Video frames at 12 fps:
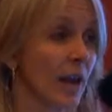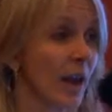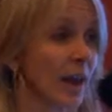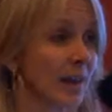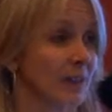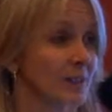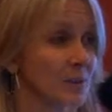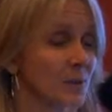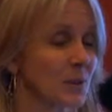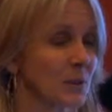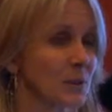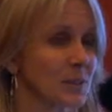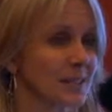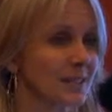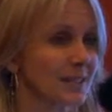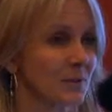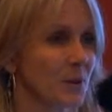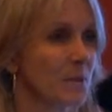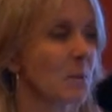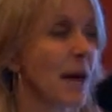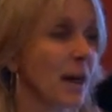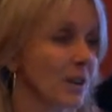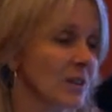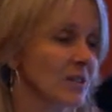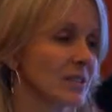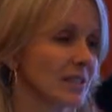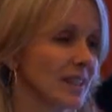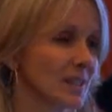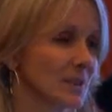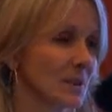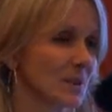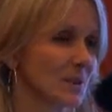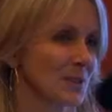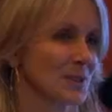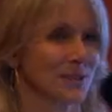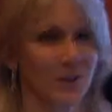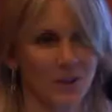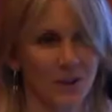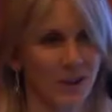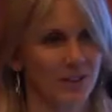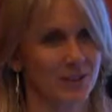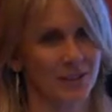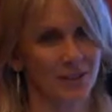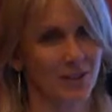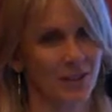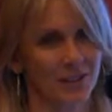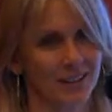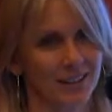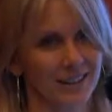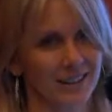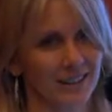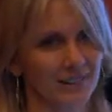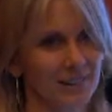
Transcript: can is really what matters, and that's why we're so glad that you're all here.